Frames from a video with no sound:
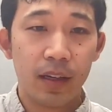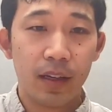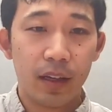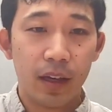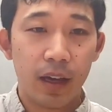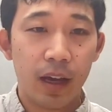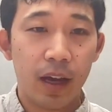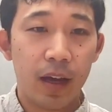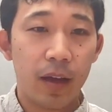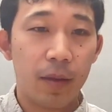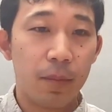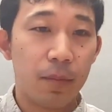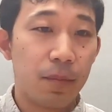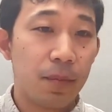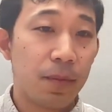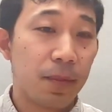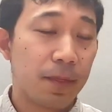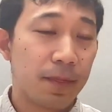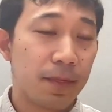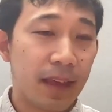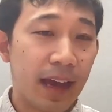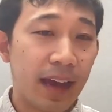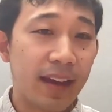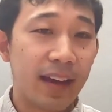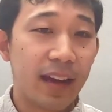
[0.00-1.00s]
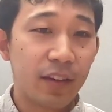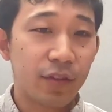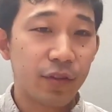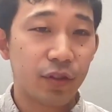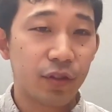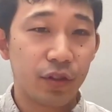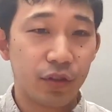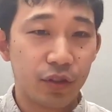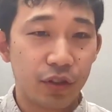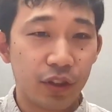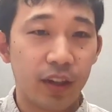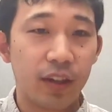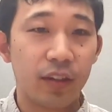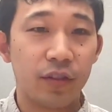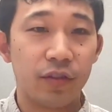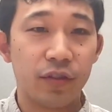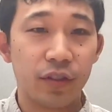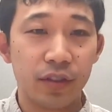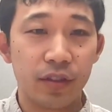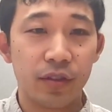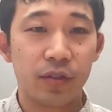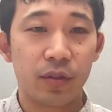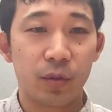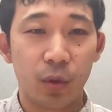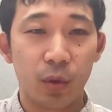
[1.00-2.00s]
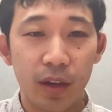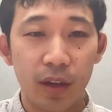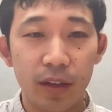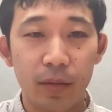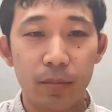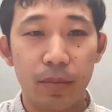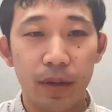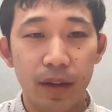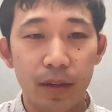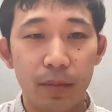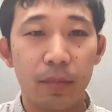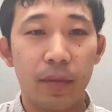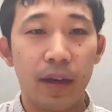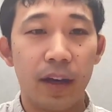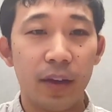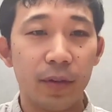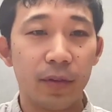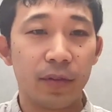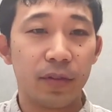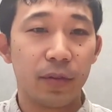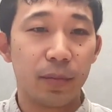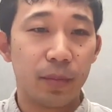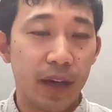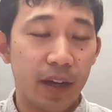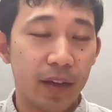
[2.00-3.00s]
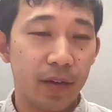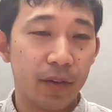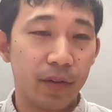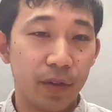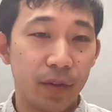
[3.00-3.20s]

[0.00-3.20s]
That actually changes quite a bit model to model.